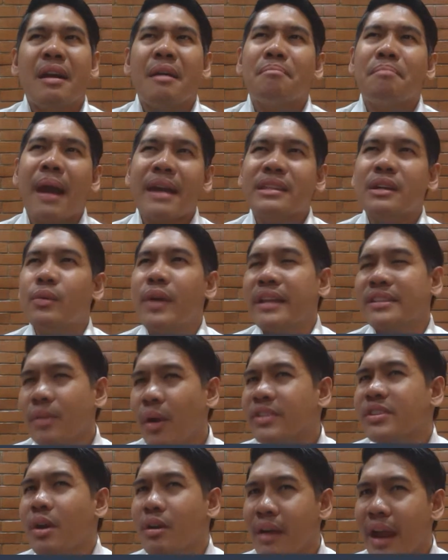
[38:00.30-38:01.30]
By the way, it's
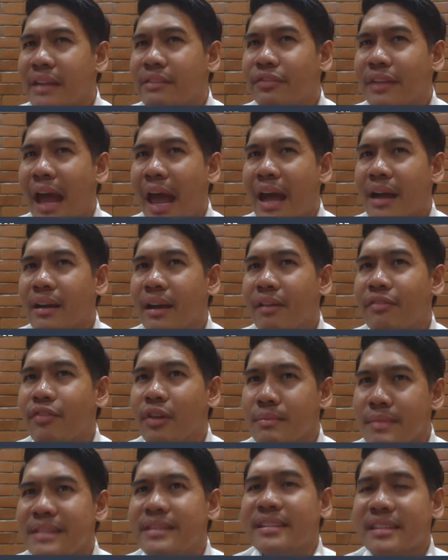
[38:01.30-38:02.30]
also a red flag. For
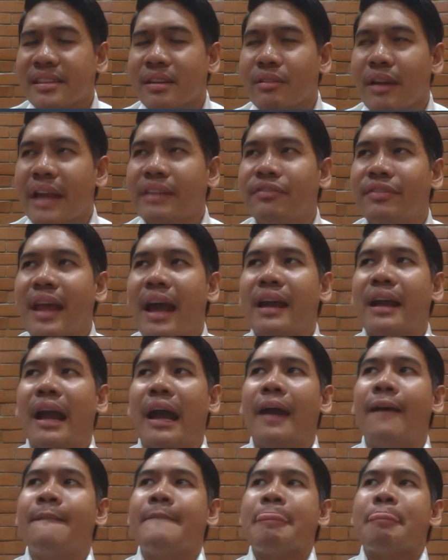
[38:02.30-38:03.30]
me, this is a red flag.
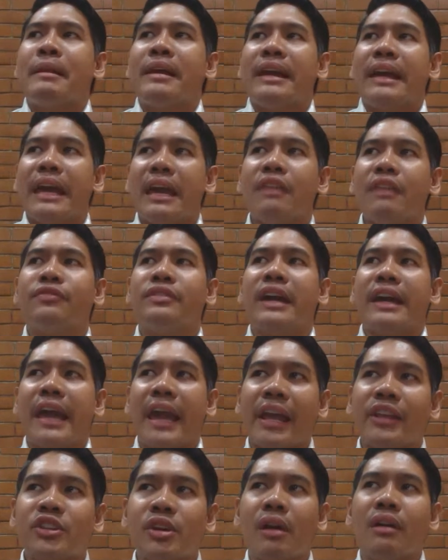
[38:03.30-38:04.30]
Ah. If the
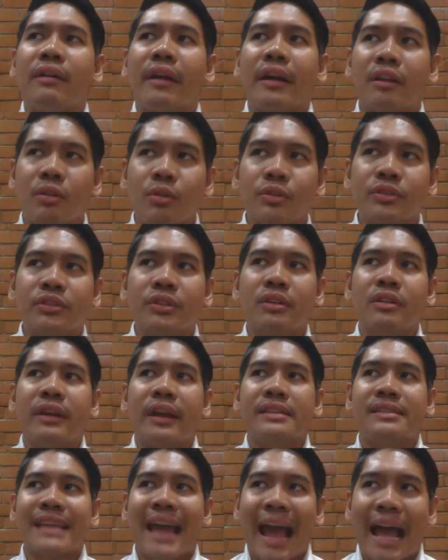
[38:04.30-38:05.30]
HR recruiter
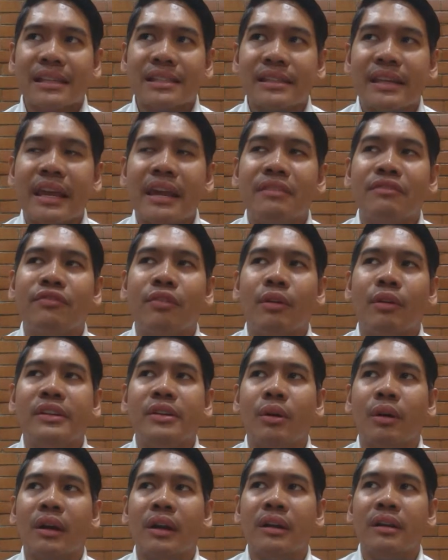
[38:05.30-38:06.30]
is asking for
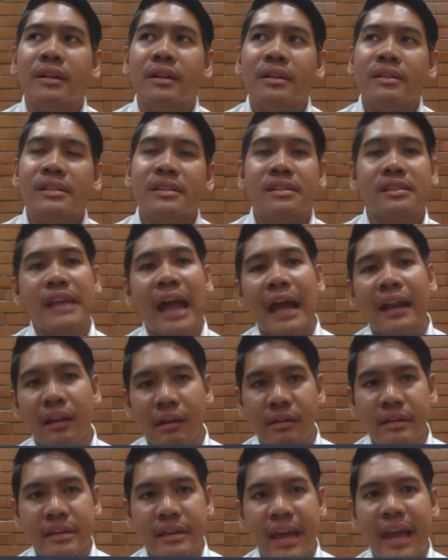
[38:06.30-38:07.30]
your
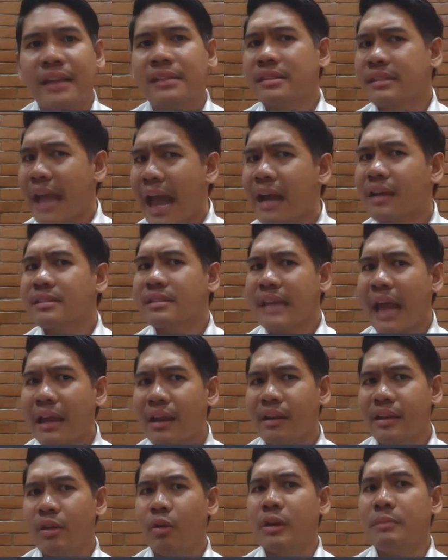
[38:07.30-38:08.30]
salary, exact
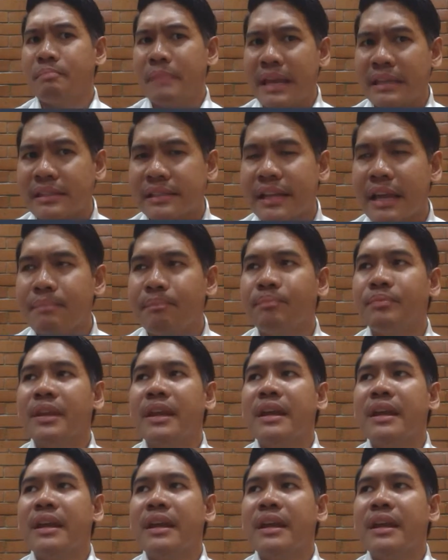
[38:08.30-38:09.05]
salary or payslip,